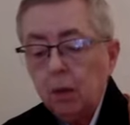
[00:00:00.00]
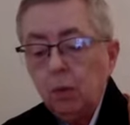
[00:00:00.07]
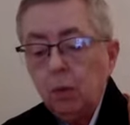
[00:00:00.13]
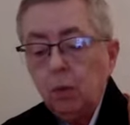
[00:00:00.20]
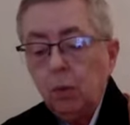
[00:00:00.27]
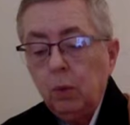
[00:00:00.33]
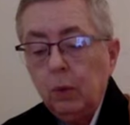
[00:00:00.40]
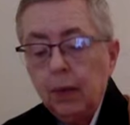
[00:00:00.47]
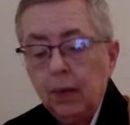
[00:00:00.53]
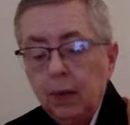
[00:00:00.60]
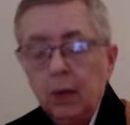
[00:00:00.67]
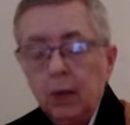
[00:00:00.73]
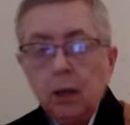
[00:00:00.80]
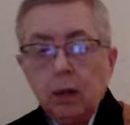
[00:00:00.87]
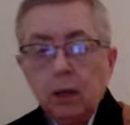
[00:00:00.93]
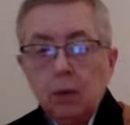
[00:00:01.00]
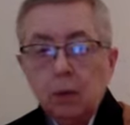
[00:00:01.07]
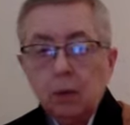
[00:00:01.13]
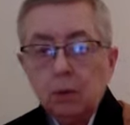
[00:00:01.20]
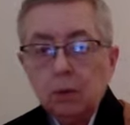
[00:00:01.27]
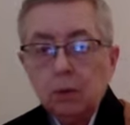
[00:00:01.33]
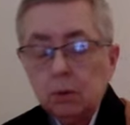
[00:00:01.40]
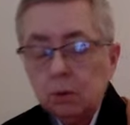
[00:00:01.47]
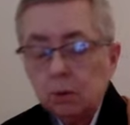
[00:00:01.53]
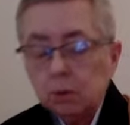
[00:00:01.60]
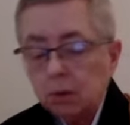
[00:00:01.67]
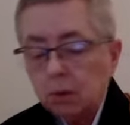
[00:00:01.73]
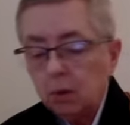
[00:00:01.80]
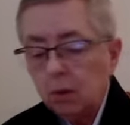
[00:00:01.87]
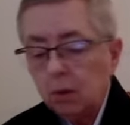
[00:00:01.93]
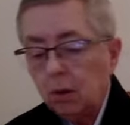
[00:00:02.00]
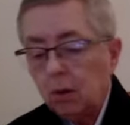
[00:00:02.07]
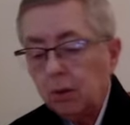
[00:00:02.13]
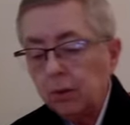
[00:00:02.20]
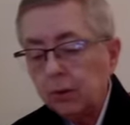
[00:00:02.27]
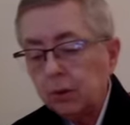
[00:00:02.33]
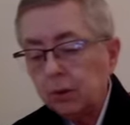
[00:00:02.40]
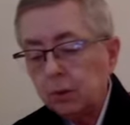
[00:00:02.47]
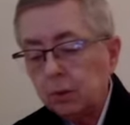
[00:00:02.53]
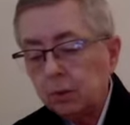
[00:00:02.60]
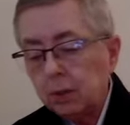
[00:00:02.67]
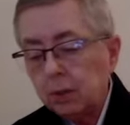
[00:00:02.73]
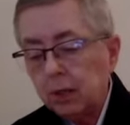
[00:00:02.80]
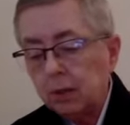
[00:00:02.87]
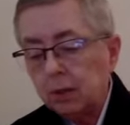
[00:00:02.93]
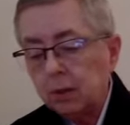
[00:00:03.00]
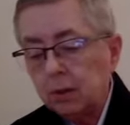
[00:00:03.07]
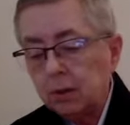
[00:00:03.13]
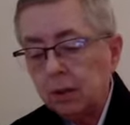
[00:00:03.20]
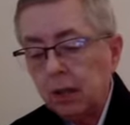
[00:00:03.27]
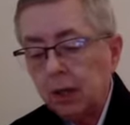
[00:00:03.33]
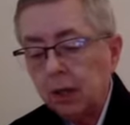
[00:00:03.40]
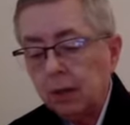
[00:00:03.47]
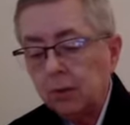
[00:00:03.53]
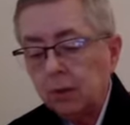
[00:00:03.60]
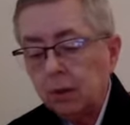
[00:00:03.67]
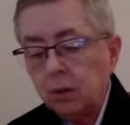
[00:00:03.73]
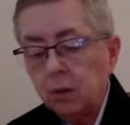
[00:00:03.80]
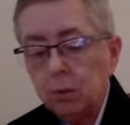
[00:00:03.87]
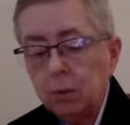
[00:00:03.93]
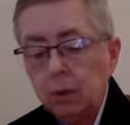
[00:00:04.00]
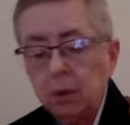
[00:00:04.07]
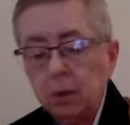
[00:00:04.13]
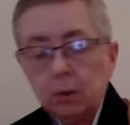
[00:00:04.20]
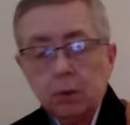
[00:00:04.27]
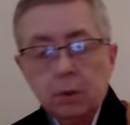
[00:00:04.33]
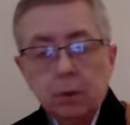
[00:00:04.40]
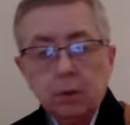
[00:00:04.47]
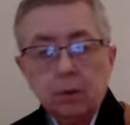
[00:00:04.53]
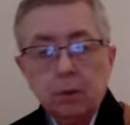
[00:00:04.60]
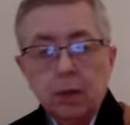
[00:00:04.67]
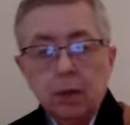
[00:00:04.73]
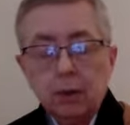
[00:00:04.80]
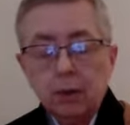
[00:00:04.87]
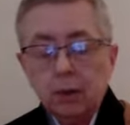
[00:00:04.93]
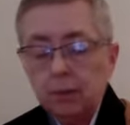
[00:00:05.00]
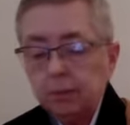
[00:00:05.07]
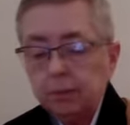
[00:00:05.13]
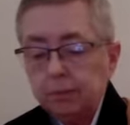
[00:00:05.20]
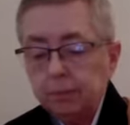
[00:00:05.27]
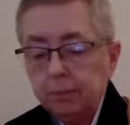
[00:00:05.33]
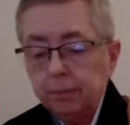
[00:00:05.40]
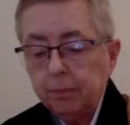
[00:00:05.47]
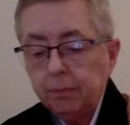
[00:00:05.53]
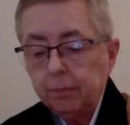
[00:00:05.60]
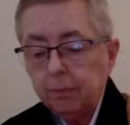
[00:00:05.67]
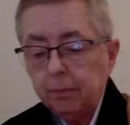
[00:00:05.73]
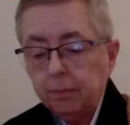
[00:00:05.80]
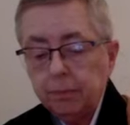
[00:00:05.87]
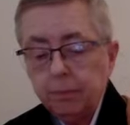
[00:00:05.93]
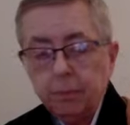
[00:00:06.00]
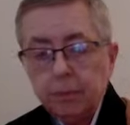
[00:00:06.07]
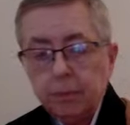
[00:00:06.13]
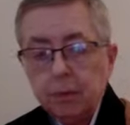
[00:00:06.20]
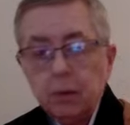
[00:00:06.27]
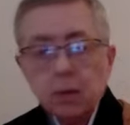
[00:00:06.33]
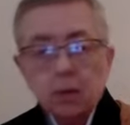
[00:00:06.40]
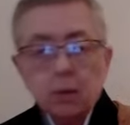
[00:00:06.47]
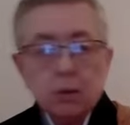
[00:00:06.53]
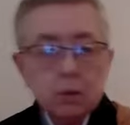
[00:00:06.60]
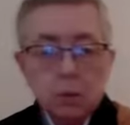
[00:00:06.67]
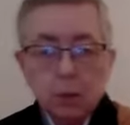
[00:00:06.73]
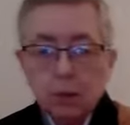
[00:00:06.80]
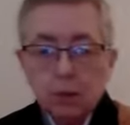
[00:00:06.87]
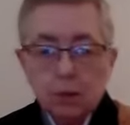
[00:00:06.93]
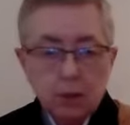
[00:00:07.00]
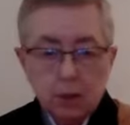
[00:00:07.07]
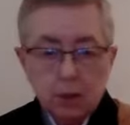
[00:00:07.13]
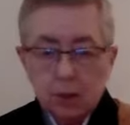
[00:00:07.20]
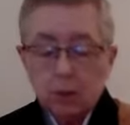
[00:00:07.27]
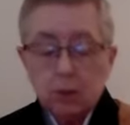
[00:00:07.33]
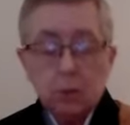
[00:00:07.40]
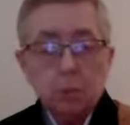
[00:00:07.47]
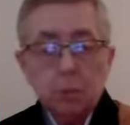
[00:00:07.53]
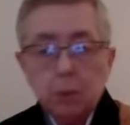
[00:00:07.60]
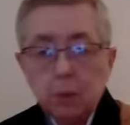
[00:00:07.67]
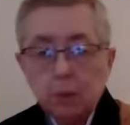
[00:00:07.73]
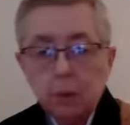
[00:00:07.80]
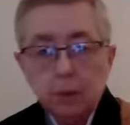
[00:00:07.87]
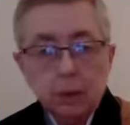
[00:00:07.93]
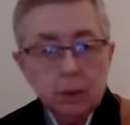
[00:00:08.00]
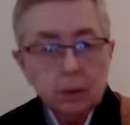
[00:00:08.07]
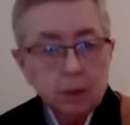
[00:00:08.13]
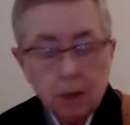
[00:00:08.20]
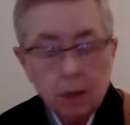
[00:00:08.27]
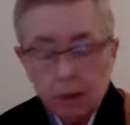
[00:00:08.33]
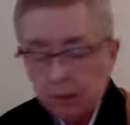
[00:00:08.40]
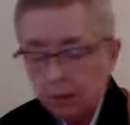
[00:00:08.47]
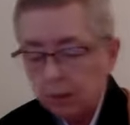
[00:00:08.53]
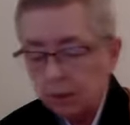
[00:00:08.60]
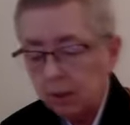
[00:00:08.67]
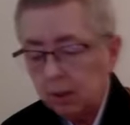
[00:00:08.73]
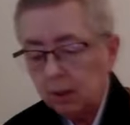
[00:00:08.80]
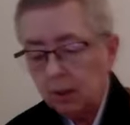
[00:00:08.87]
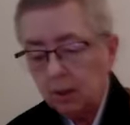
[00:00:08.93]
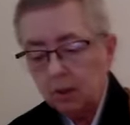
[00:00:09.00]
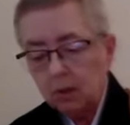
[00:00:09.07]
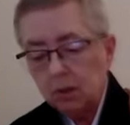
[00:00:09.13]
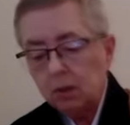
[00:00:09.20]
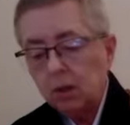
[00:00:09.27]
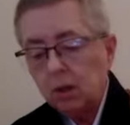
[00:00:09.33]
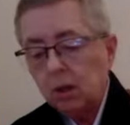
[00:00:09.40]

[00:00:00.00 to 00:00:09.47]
We cannot know all the circumstances that have contributed to a certain outcome. This is one of the teachings, myriad causes and conditions.